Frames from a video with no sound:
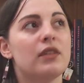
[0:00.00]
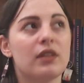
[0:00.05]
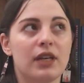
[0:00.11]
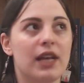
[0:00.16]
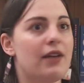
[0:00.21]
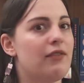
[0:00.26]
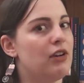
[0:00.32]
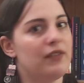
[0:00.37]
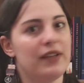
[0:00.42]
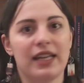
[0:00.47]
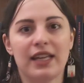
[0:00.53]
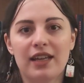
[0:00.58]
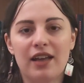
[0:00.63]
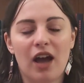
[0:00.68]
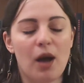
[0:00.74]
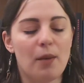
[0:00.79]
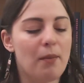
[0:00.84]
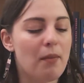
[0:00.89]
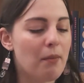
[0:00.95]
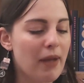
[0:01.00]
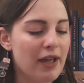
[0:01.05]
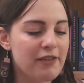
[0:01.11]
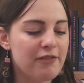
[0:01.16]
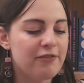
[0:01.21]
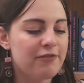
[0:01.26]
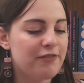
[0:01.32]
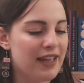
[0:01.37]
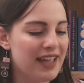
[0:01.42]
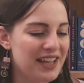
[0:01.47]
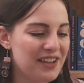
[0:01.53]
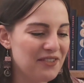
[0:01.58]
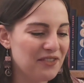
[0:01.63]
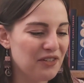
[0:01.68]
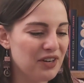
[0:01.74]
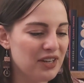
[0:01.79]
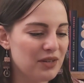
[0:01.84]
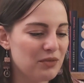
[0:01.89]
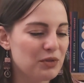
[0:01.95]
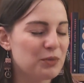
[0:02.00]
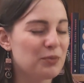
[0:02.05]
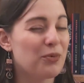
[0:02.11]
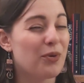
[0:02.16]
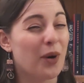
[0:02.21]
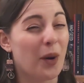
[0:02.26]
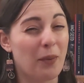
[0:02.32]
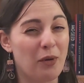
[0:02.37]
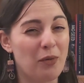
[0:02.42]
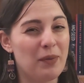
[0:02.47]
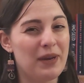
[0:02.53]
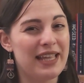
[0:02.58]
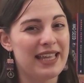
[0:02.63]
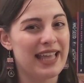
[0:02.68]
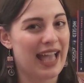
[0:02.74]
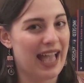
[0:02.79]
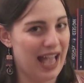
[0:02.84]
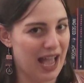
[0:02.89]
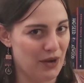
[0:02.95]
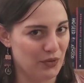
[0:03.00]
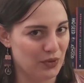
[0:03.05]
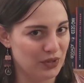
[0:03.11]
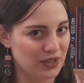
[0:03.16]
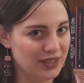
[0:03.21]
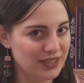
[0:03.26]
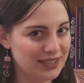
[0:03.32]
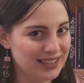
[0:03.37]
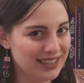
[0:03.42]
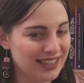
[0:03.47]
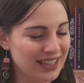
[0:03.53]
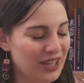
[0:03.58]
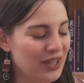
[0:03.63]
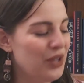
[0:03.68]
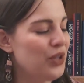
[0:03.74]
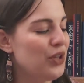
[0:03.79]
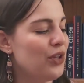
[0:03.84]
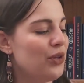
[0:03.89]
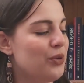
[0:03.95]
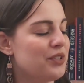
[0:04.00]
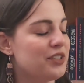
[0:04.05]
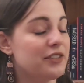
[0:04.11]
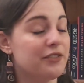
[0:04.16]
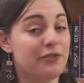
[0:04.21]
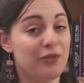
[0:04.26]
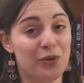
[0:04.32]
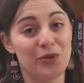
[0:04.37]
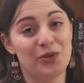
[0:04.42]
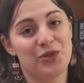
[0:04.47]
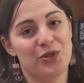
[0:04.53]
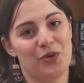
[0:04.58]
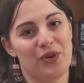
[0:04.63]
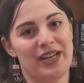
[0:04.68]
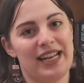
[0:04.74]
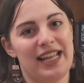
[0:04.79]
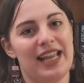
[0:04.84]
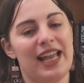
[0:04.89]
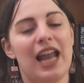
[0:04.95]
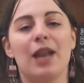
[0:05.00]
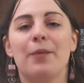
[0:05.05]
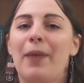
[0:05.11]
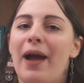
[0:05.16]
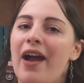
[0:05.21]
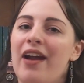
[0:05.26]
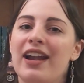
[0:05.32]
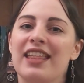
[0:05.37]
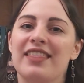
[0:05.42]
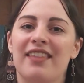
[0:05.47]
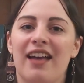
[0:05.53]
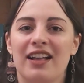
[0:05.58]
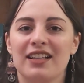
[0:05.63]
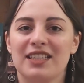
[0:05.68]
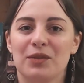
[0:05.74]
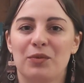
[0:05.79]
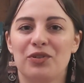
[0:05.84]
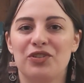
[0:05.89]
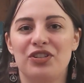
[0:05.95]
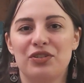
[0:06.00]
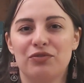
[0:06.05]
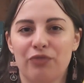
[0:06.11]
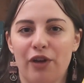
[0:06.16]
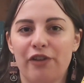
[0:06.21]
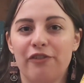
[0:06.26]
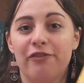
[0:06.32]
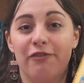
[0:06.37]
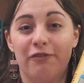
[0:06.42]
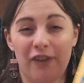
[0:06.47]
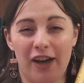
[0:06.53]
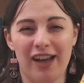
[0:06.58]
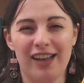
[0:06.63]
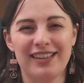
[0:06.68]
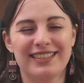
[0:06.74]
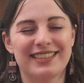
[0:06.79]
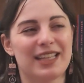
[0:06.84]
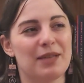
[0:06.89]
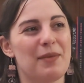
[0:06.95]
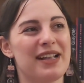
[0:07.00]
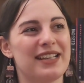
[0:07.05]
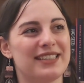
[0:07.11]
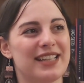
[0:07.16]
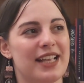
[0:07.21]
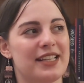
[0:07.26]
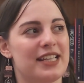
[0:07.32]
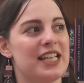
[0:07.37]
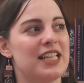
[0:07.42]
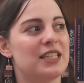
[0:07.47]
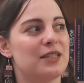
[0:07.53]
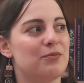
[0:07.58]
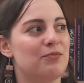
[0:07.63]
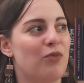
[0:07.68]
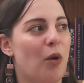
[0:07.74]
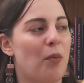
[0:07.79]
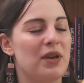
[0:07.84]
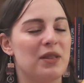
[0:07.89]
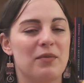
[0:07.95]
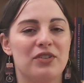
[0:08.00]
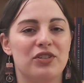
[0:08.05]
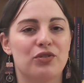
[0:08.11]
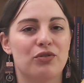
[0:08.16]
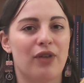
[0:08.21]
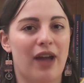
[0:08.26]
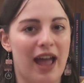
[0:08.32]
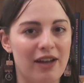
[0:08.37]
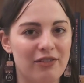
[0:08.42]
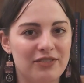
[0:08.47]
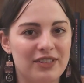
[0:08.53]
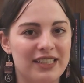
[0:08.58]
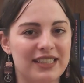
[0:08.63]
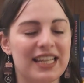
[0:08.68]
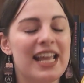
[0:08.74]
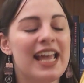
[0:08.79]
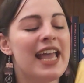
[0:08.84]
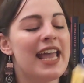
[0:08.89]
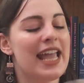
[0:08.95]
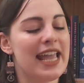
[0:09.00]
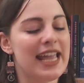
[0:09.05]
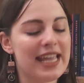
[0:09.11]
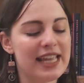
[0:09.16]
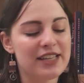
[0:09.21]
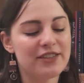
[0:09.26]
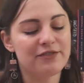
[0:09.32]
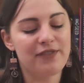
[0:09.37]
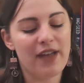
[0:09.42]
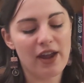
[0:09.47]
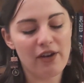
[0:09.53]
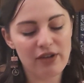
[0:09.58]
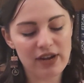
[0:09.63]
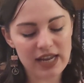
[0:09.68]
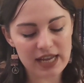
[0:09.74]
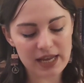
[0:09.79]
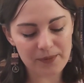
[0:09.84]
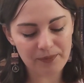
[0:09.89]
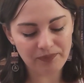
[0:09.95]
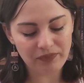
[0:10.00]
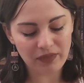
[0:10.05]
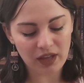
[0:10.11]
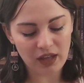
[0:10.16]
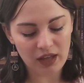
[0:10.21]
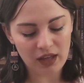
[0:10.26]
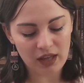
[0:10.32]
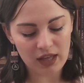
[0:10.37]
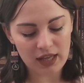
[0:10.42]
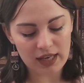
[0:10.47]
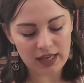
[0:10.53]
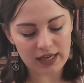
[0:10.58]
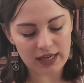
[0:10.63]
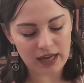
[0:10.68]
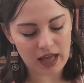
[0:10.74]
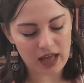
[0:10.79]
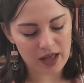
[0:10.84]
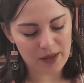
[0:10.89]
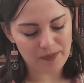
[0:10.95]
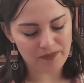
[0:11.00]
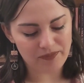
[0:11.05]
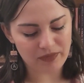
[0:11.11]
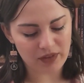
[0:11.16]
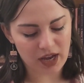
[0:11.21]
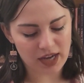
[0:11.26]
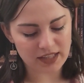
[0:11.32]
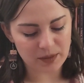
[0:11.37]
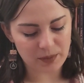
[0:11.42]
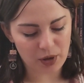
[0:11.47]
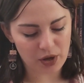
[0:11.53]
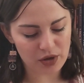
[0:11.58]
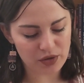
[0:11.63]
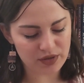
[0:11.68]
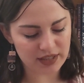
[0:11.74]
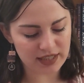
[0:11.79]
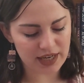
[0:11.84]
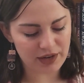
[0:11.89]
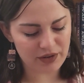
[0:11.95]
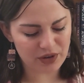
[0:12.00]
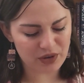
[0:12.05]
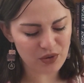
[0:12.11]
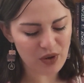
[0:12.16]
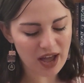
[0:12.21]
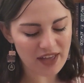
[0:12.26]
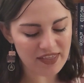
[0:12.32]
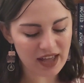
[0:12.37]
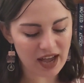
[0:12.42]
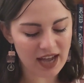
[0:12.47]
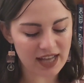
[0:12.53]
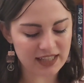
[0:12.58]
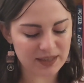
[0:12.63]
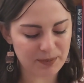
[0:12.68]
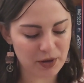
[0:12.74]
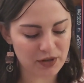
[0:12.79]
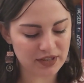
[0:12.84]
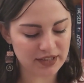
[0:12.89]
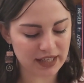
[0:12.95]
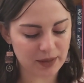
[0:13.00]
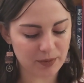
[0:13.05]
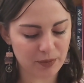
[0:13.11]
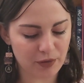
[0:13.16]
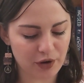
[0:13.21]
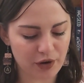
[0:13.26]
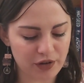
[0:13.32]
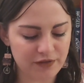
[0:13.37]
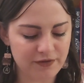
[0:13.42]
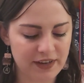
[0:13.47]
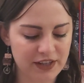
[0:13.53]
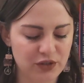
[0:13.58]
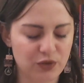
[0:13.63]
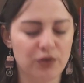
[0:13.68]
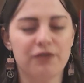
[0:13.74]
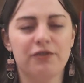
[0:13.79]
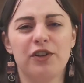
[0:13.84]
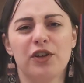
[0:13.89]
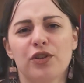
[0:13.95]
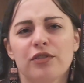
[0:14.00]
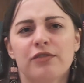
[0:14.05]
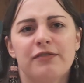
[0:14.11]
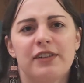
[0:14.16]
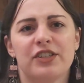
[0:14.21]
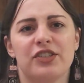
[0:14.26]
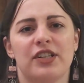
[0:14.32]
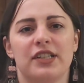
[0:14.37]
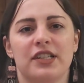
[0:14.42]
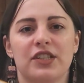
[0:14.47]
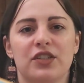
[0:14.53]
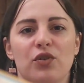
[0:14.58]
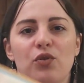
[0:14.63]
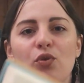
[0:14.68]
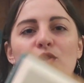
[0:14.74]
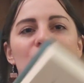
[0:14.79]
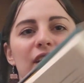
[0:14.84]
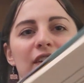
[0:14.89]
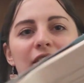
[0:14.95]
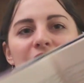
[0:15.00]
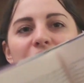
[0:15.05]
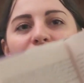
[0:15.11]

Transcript: level of income. My favourite was probably Carol, who is the fourth story in here, and apparently that's the one she wrote first. That makes sense. It's probably the most crafted. It is very, I suppose, lyrical. I suppose it's like prose fiction or fusion fiction, as it's called. If